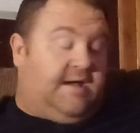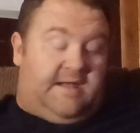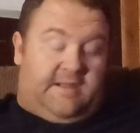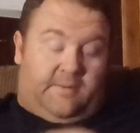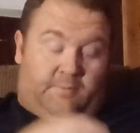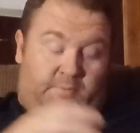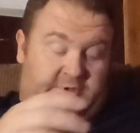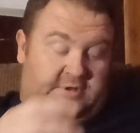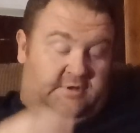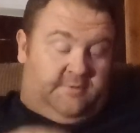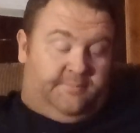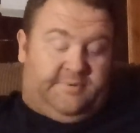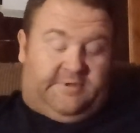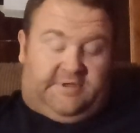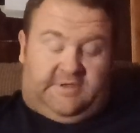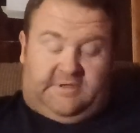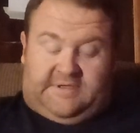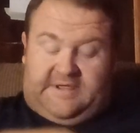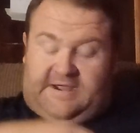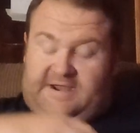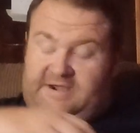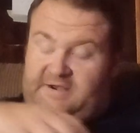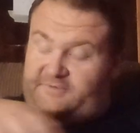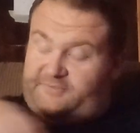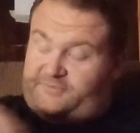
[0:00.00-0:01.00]
I will be
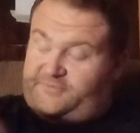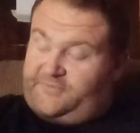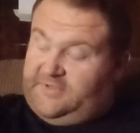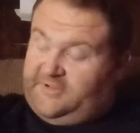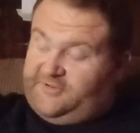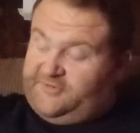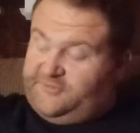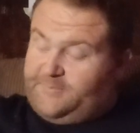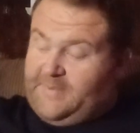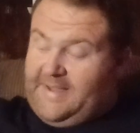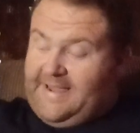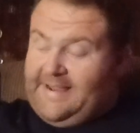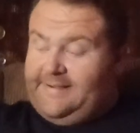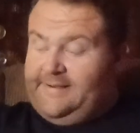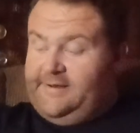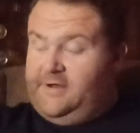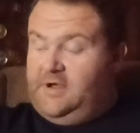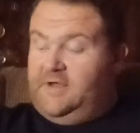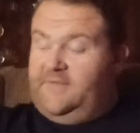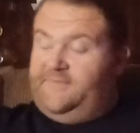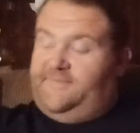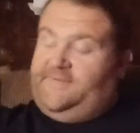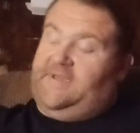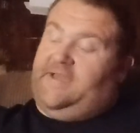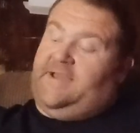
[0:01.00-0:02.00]
kind of expanding
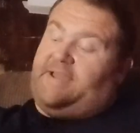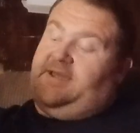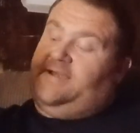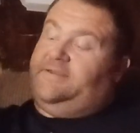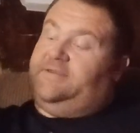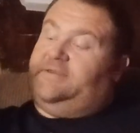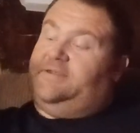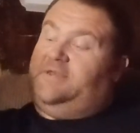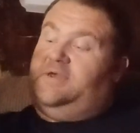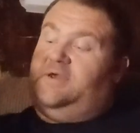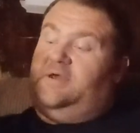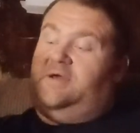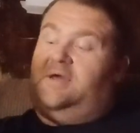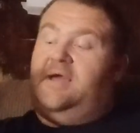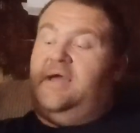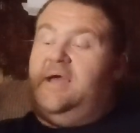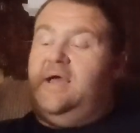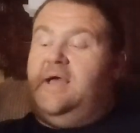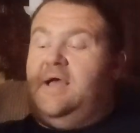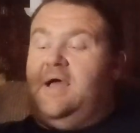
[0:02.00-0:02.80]
on the idea.